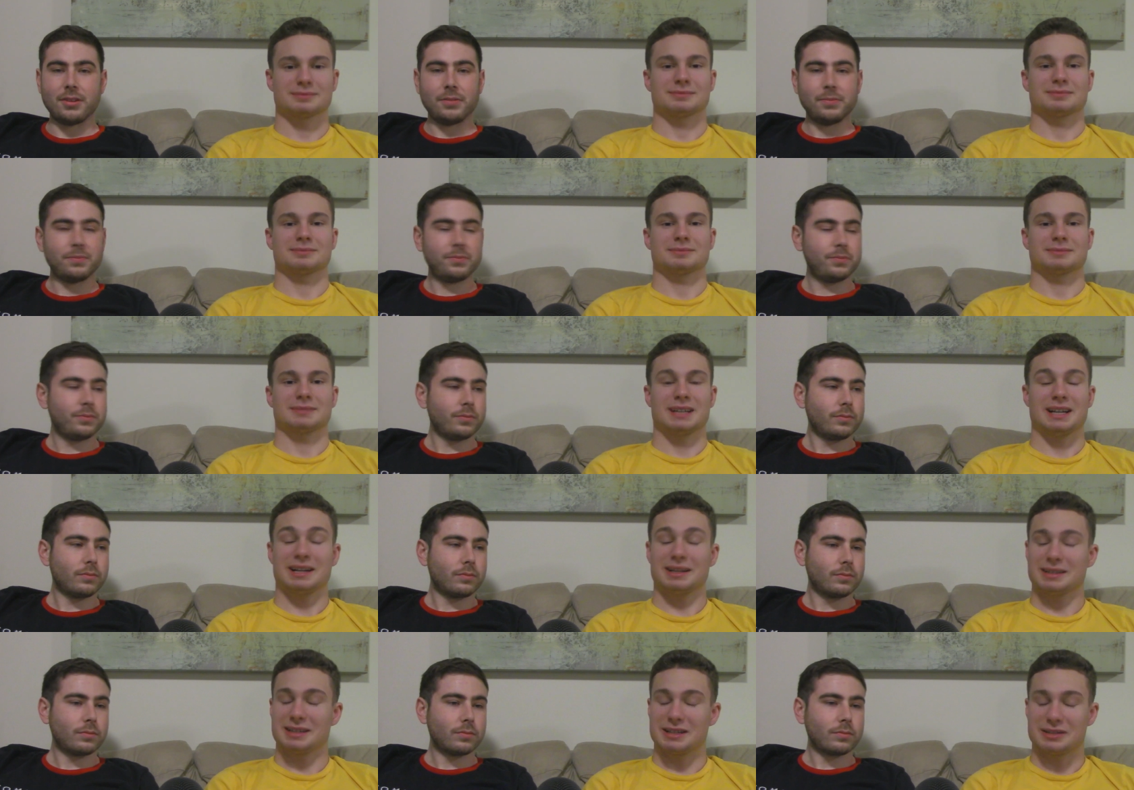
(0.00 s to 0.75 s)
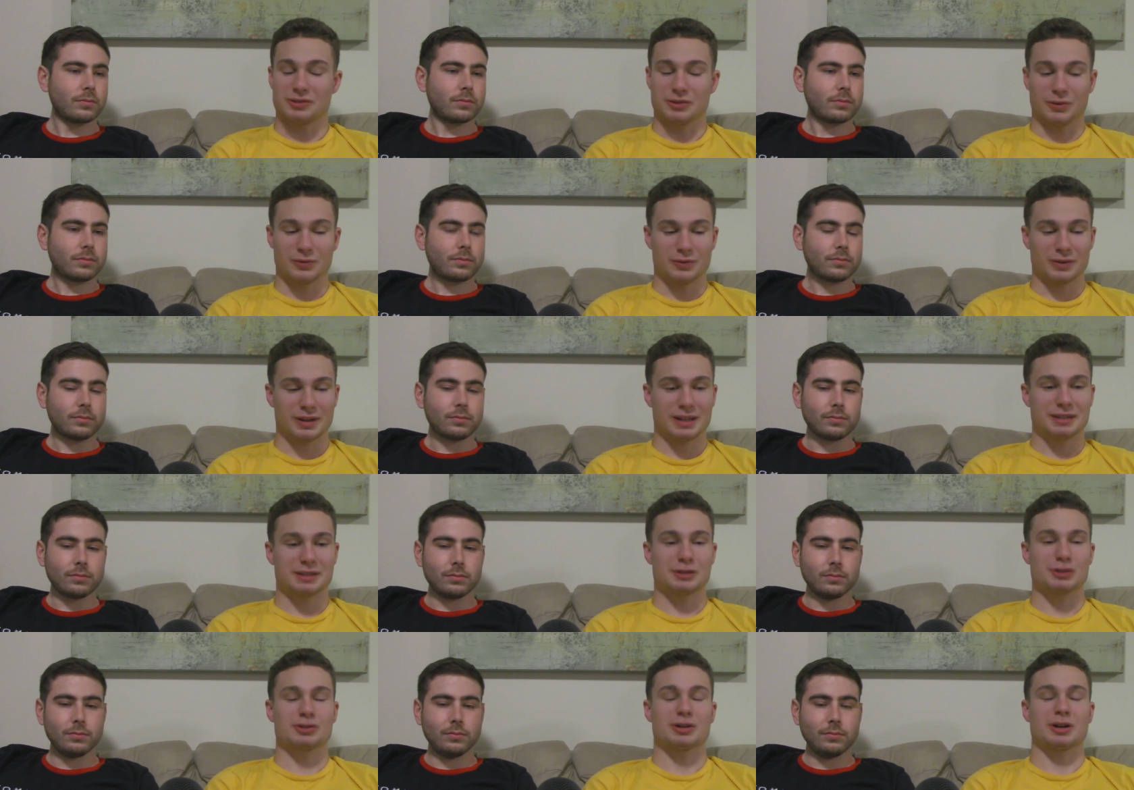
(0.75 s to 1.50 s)
Speaker 1: Yeah, and don't forget to
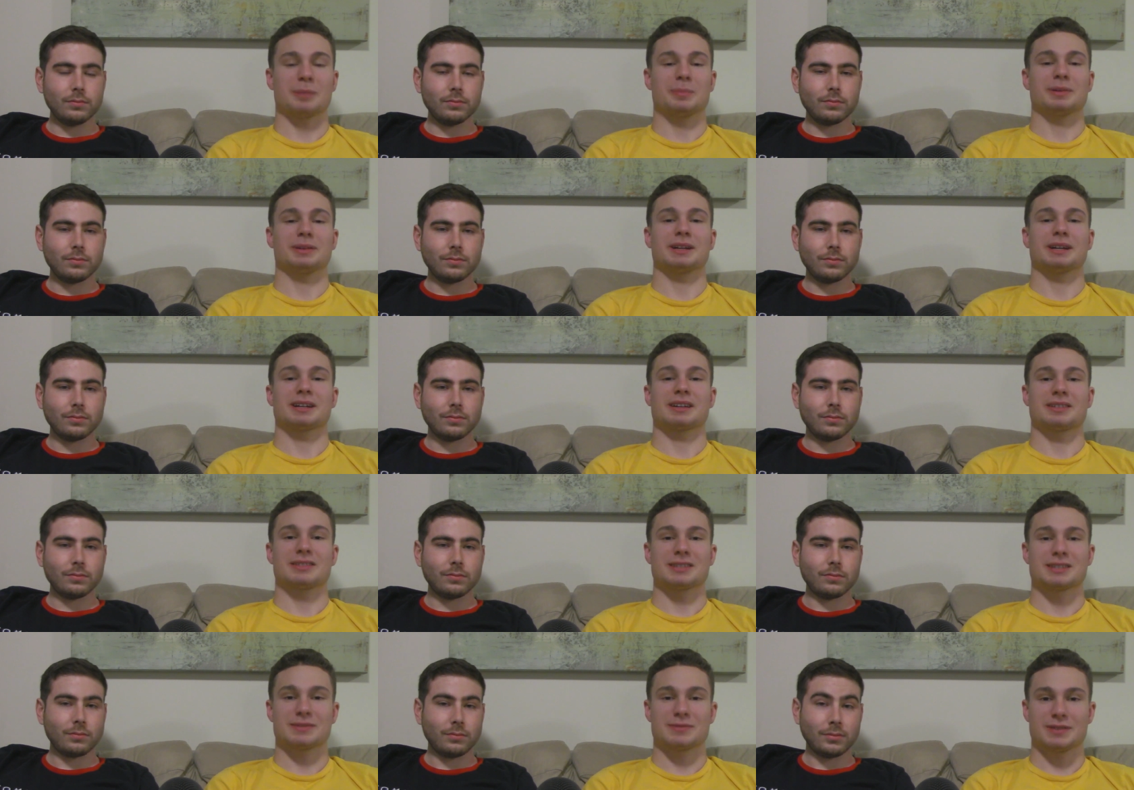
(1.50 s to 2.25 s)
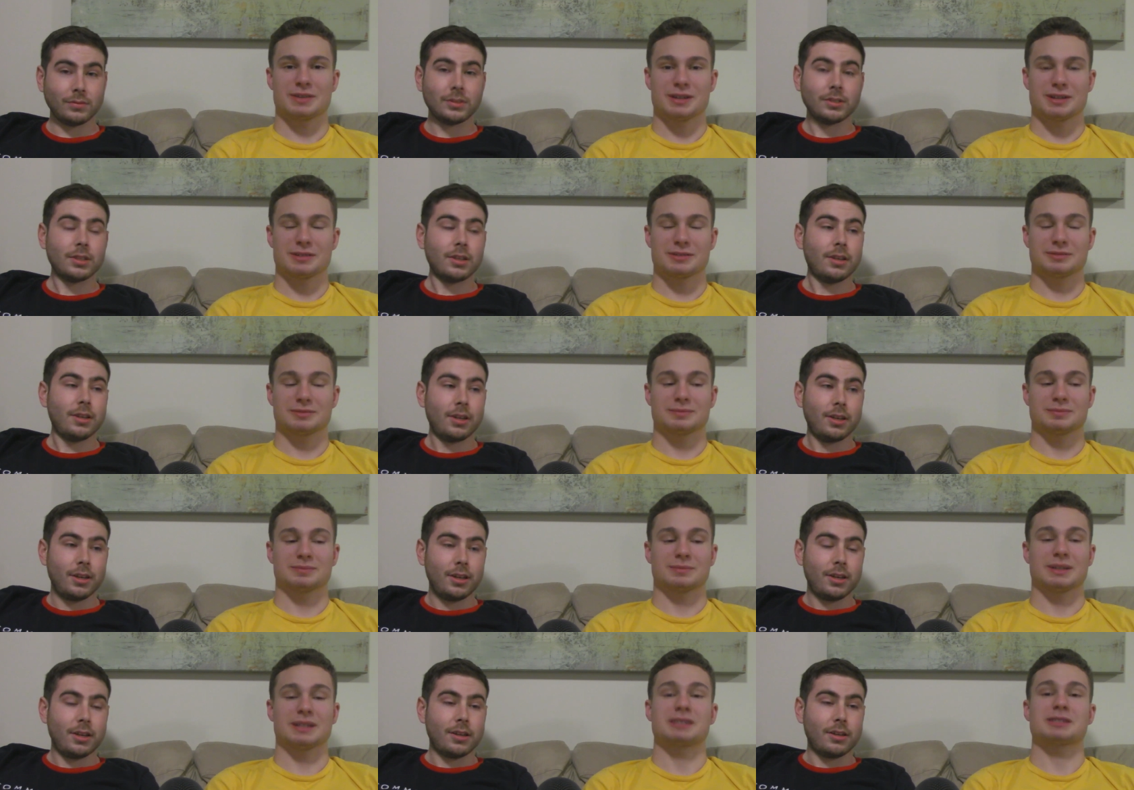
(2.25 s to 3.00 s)
drop a like on this video
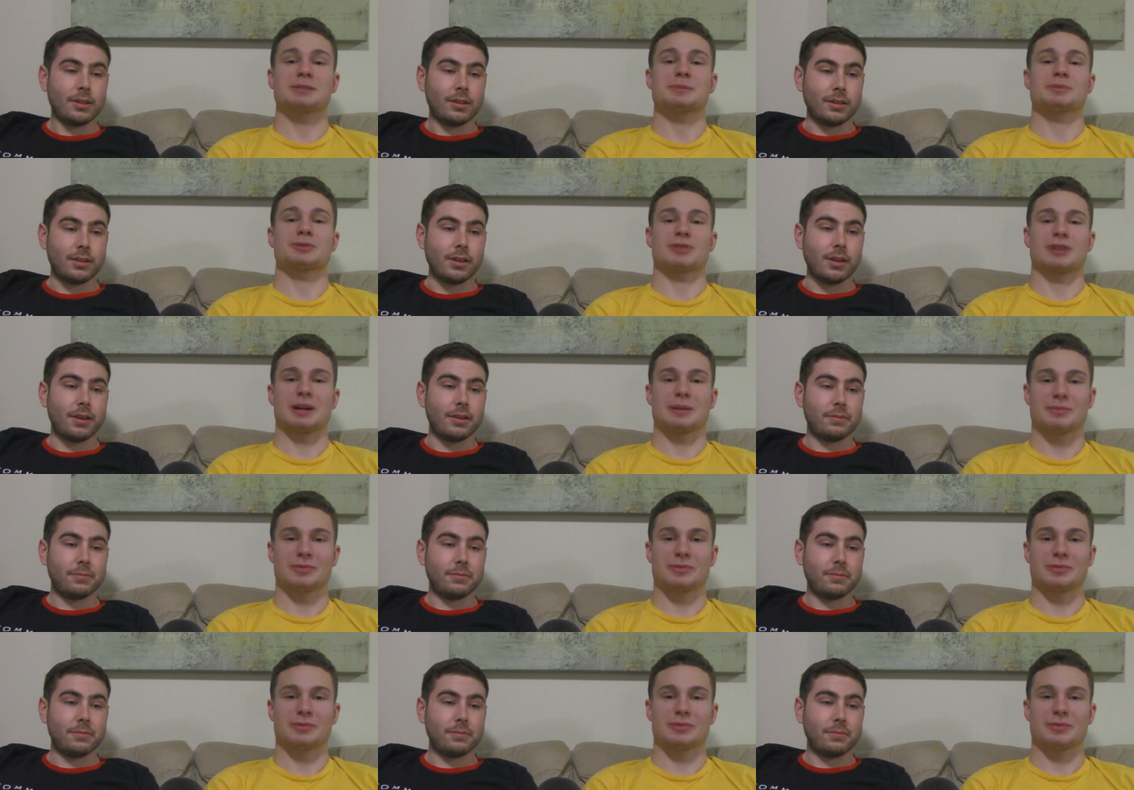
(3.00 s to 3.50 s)
and subscribe for